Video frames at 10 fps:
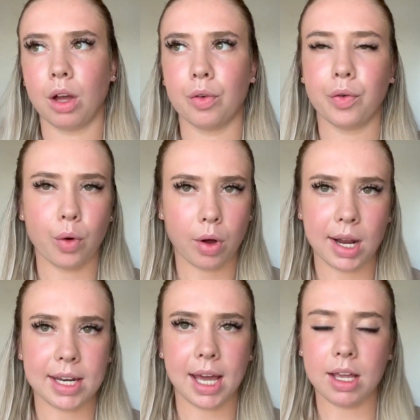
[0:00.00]
for
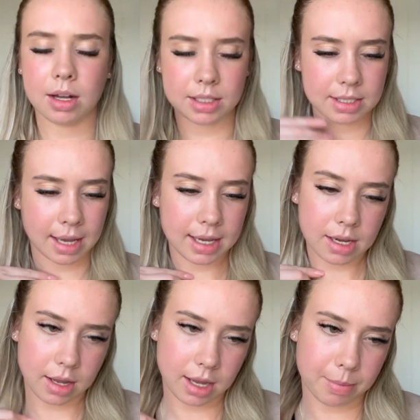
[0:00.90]
holiday, I'd say.
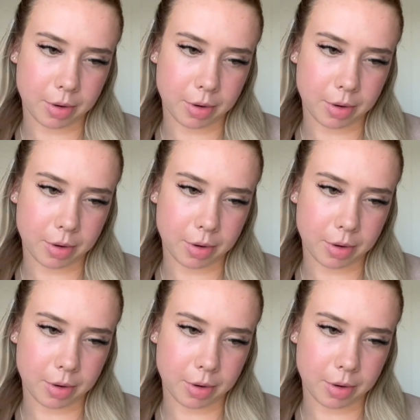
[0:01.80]
Um,